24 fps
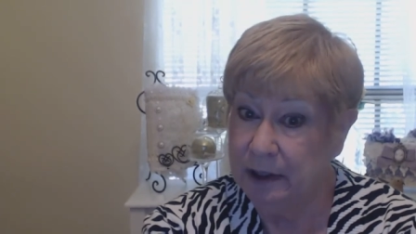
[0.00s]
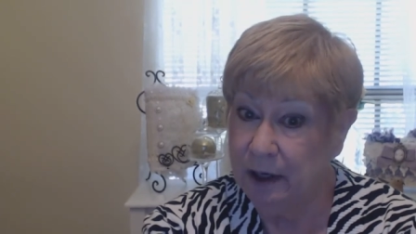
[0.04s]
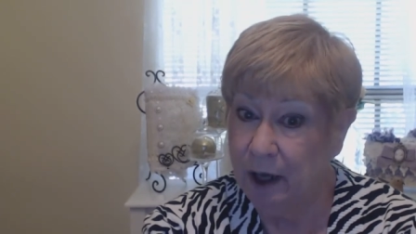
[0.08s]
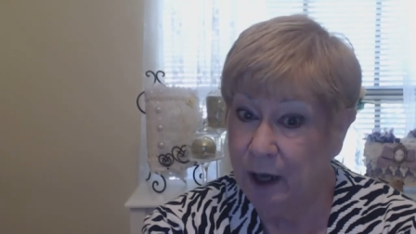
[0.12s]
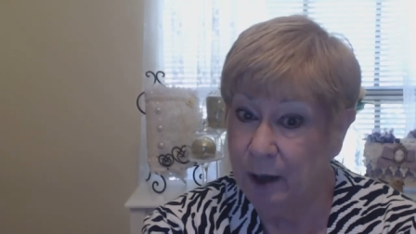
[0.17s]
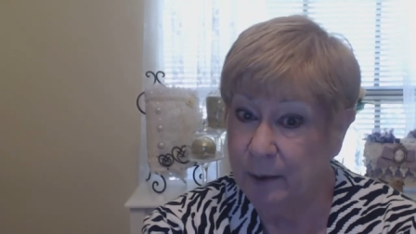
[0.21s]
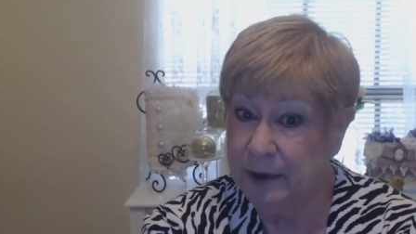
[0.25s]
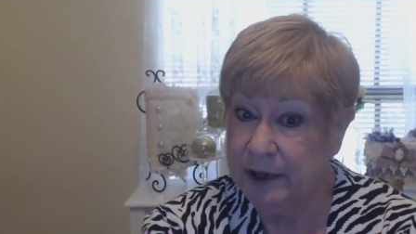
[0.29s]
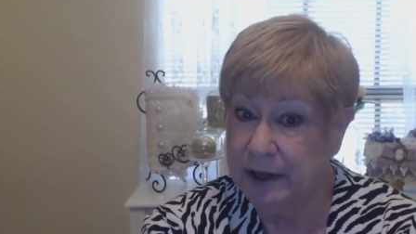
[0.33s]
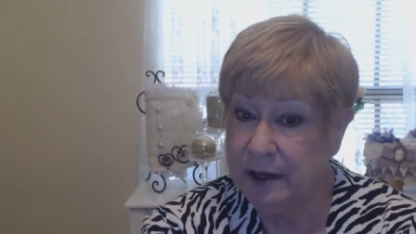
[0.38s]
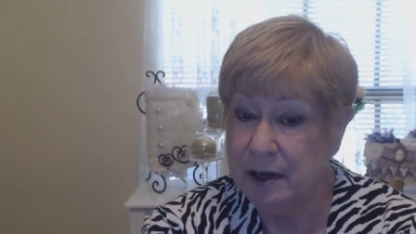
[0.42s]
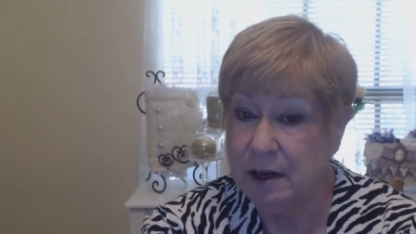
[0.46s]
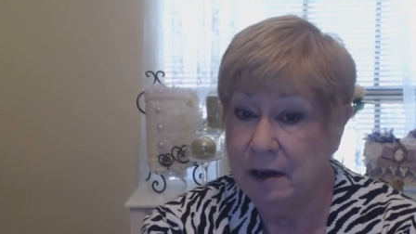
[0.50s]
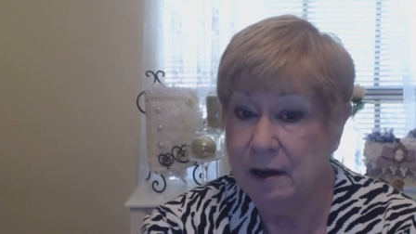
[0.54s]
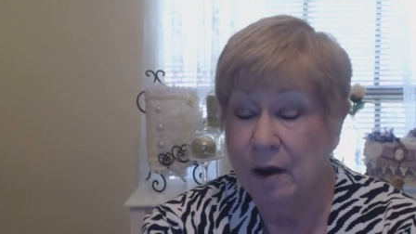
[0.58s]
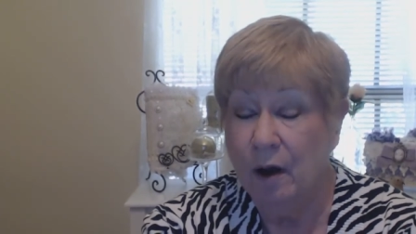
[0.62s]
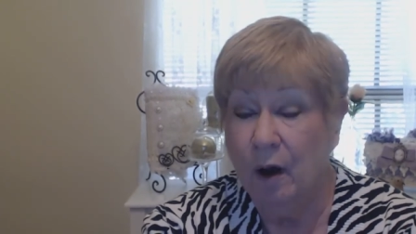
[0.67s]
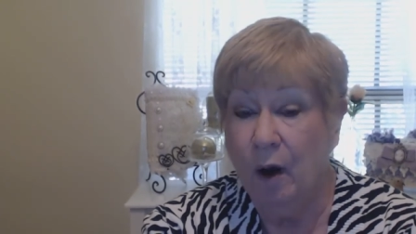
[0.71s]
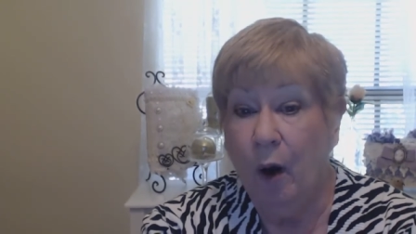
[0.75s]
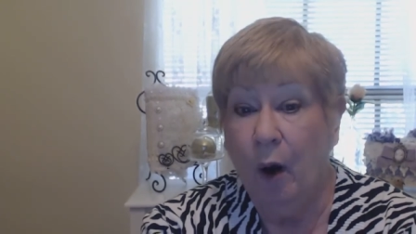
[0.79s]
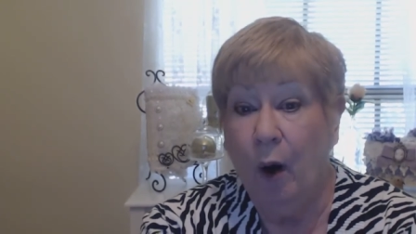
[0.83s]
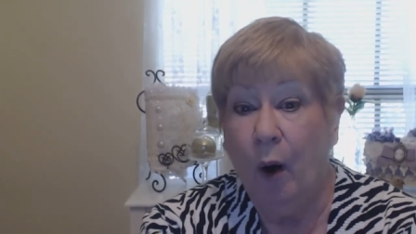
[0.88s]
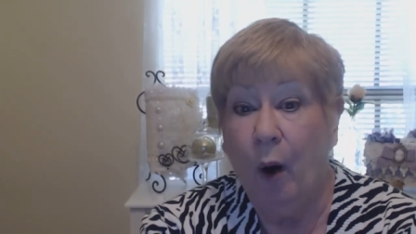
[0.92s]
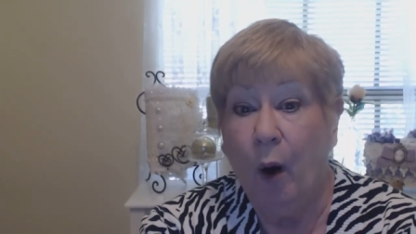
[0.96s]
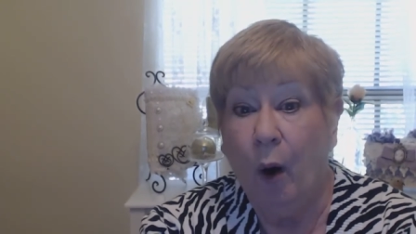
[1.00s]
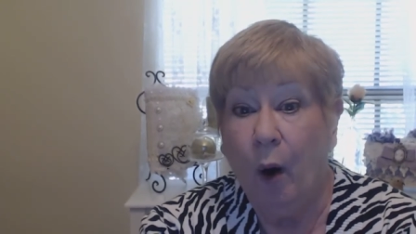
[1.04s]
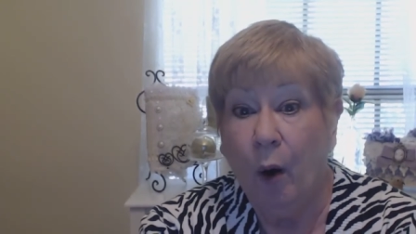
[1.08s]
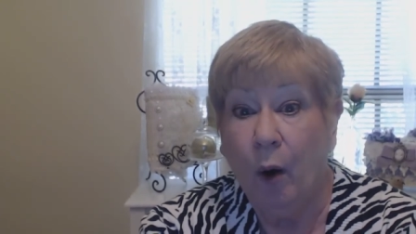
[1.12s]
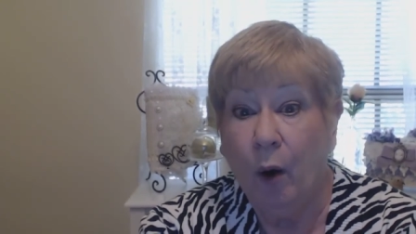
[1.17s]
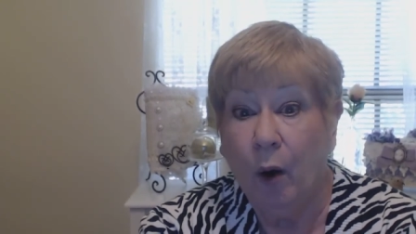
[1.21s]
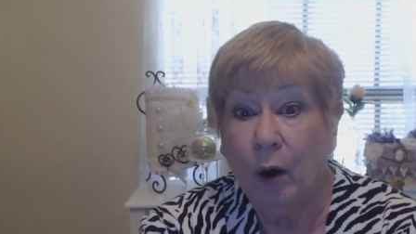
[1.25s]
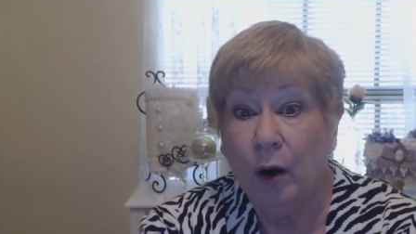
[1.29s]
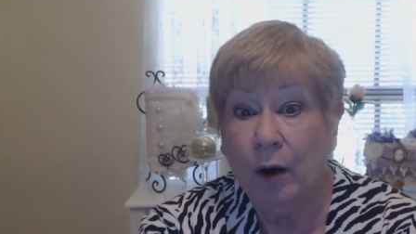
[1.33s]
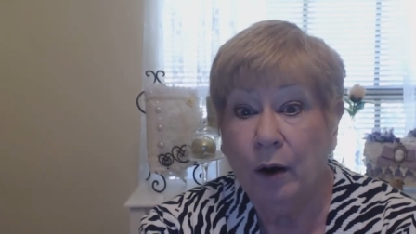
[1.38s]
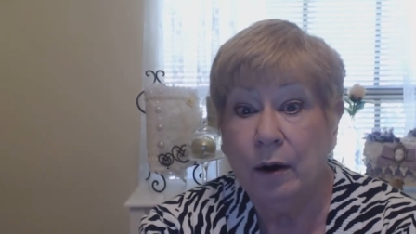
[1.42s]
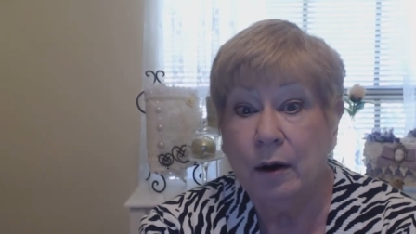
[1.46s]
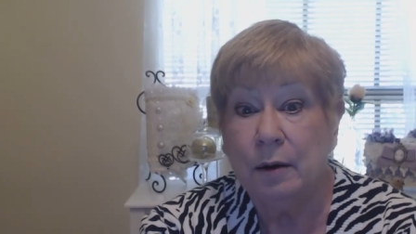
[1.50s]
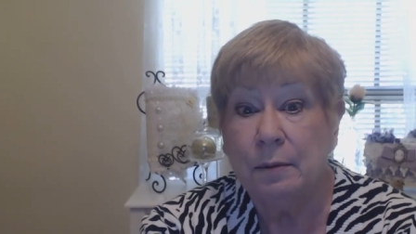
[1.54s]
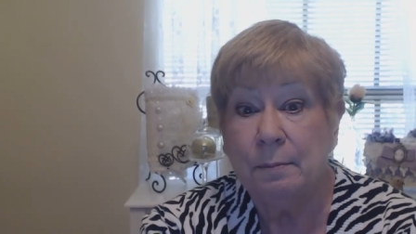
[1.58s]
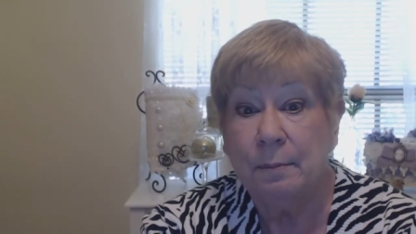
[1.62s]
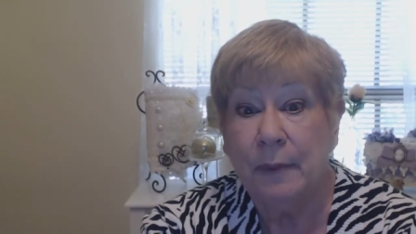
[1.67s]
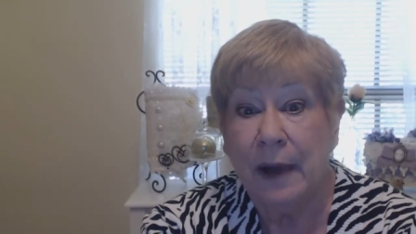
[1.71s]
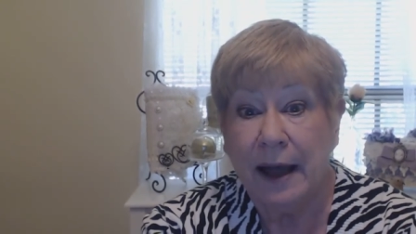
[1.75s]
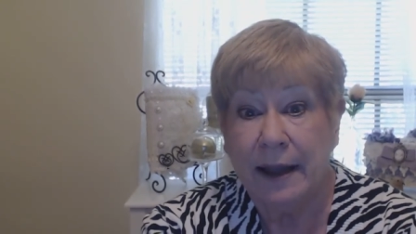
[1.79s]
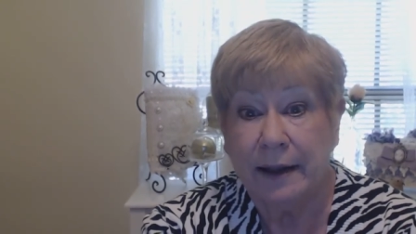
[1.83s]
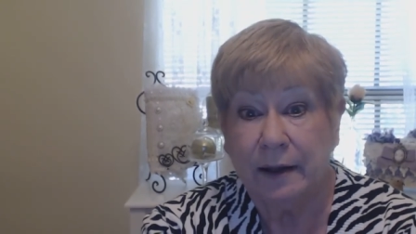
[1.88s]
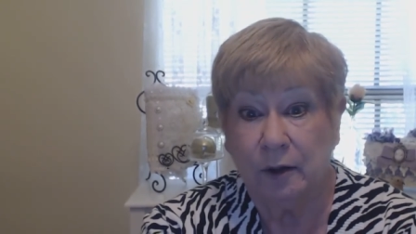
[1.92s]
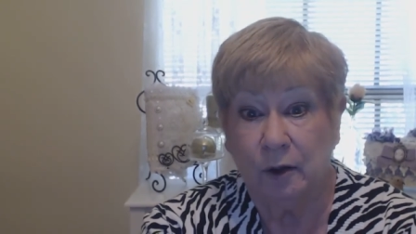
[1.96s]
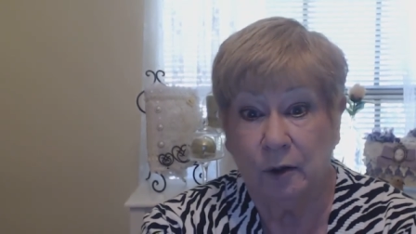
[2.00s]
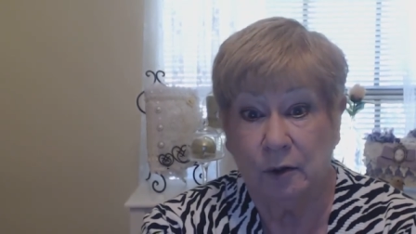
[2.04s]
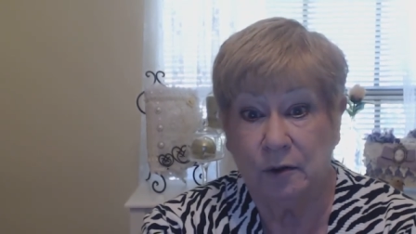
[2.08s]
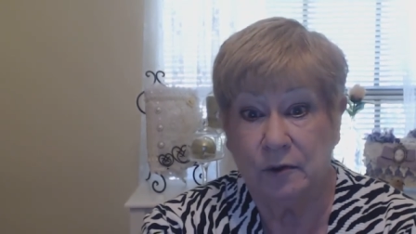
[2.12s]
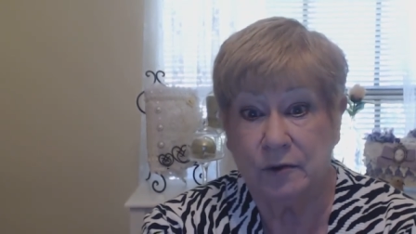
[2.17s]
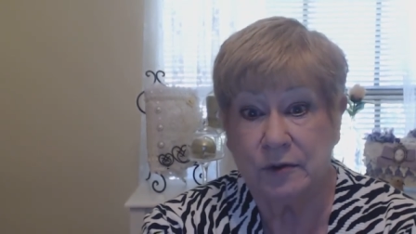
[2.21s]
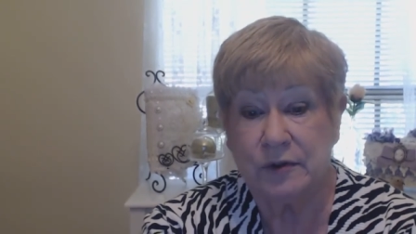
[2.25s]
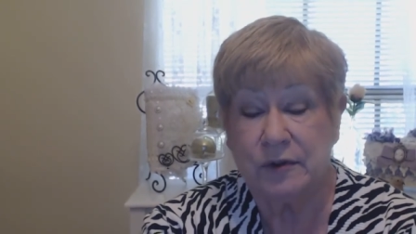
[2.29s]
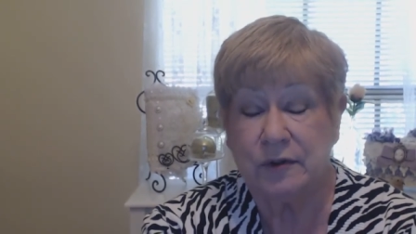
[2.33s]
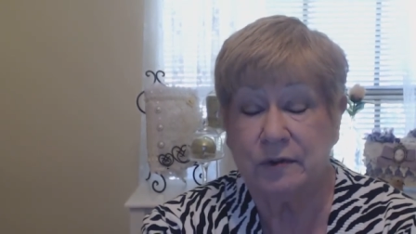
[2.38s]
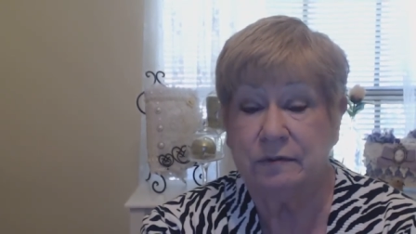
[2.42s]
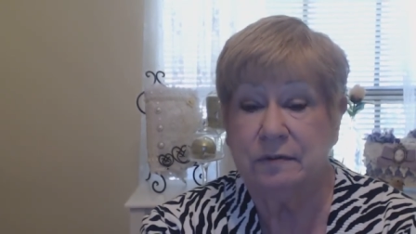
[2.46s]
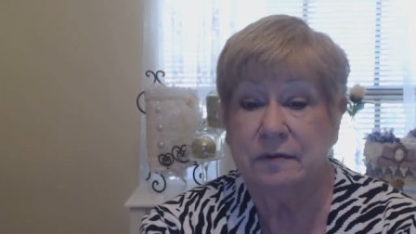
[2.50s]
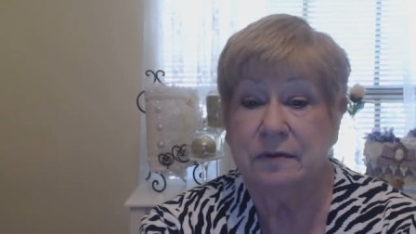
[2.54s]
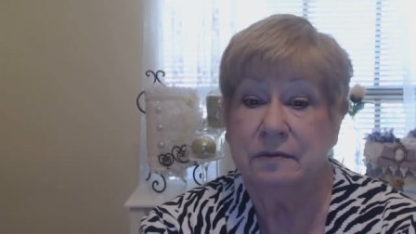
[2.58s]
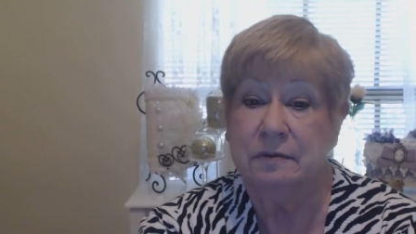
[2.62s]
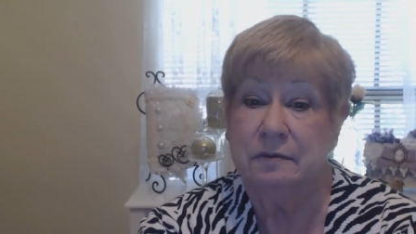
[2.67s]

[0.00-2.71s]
Lobby or Michael's,